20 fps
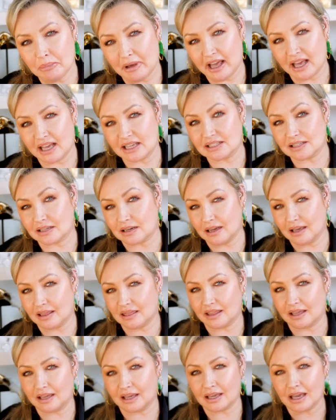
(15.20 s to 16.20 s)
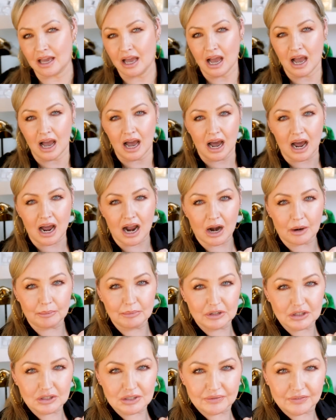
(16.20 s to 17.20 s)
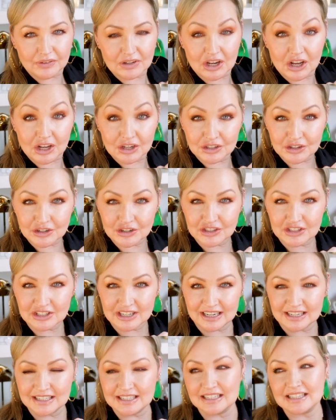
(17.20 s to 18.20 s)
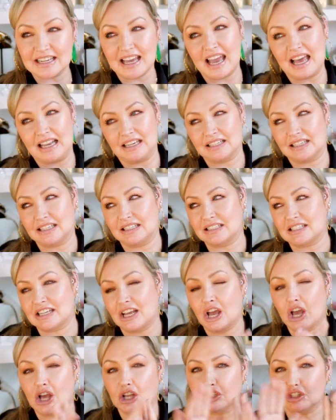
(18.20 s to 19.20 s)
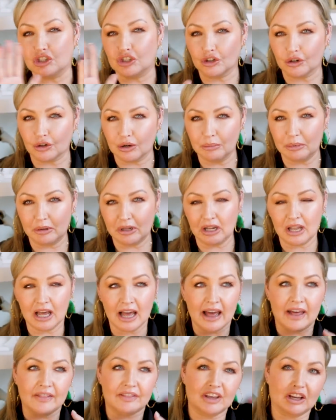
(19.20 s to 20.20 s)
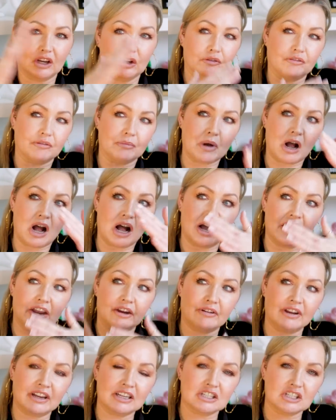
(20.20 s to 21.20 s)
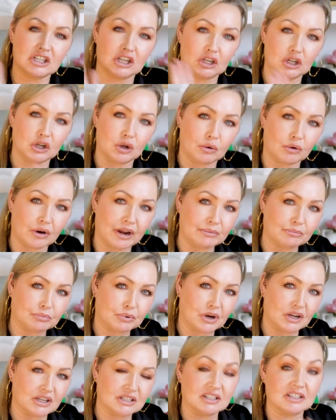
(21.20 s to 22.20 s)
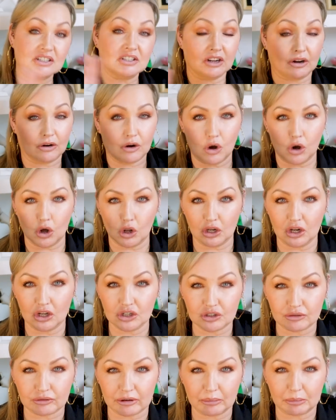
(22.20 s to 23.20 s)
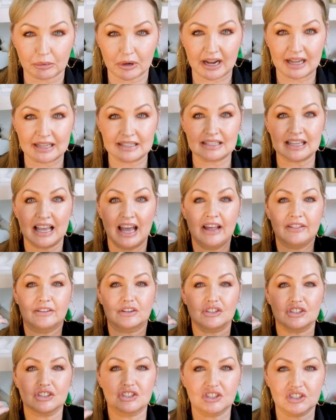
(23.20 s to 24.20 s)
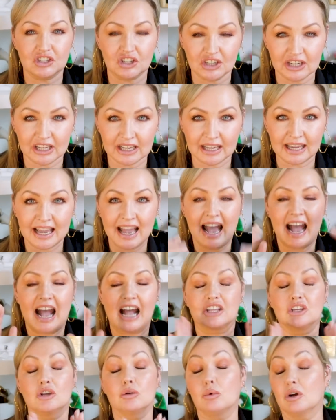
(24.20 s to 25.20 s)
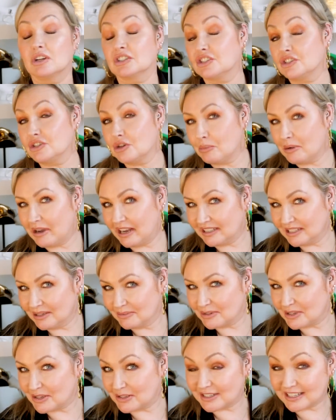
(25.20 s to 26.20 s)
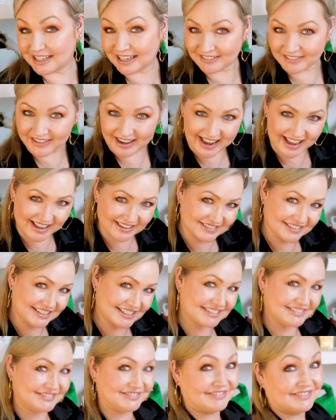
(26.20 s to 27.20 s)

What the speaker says: bags that I think are beautiful, understated, elegant, durable. They go from higher end to lower end prices. They're all luxury brands. They're stunning and you'll want to know about them, so stick around.